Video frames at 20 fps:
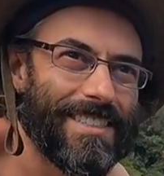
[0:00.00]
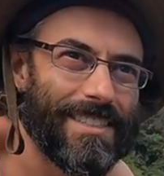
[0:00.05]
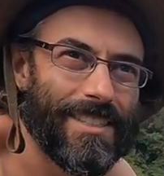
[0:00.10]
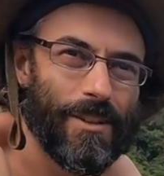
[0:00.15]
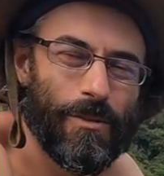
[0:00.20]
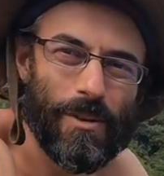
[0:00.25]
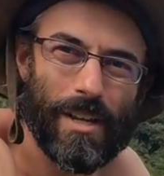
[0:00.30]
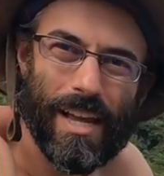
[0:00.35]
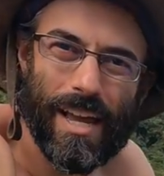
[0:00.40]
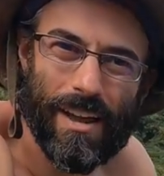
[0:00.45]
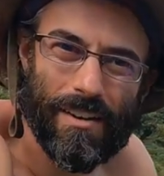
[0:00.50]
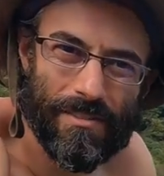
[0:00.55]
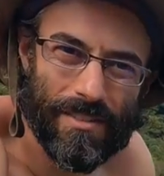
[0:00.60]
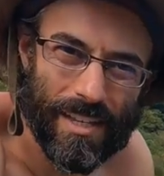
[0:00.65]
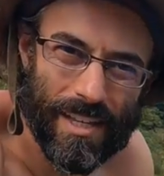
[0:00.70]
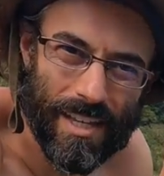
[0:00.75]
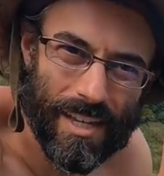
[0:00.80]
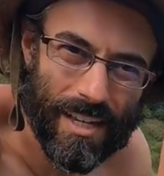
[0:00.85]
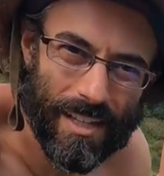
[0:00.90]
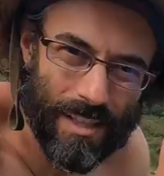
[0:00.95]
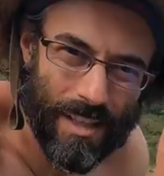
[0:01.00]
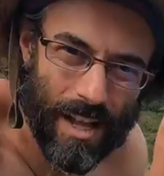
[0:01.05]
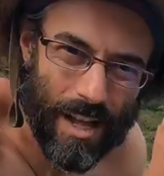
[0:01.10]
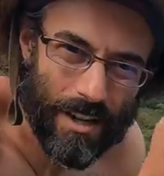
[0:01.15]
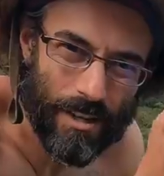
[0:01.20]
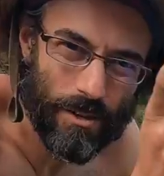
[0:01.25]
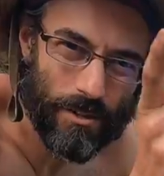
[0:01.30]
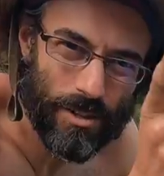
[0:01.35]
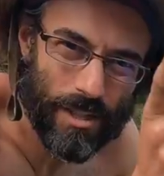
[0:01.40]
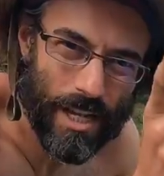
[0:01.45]
So we have the
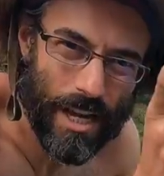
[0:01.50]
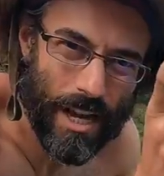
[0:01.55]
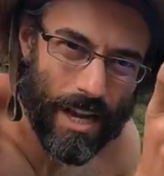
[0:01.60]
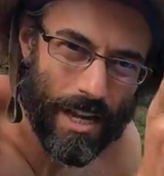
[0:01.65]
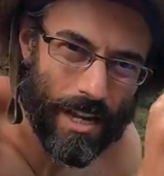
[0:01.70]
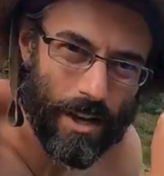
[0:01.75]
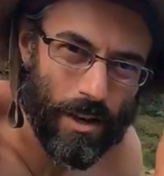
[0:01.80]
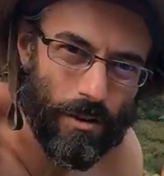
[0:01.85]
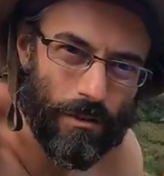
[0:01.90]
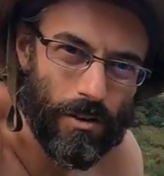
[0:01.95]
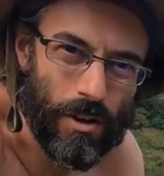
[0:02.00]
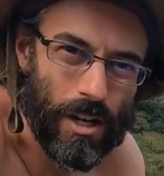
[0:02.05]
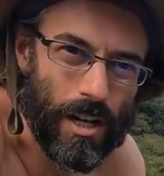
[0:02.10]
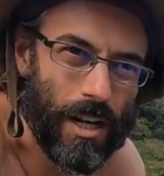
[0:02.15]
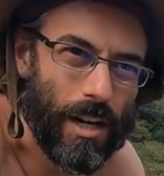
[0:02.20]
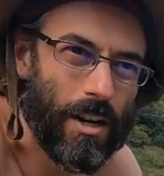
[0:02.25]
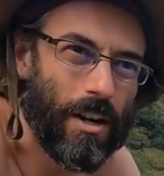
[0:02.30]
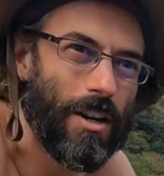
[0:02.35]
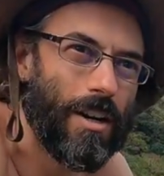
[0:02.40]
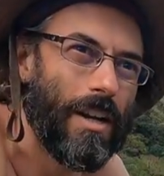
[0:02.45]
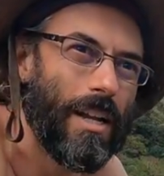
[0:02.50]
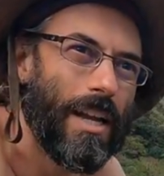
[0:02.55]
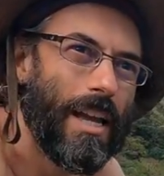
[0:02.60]
Helados guy over here,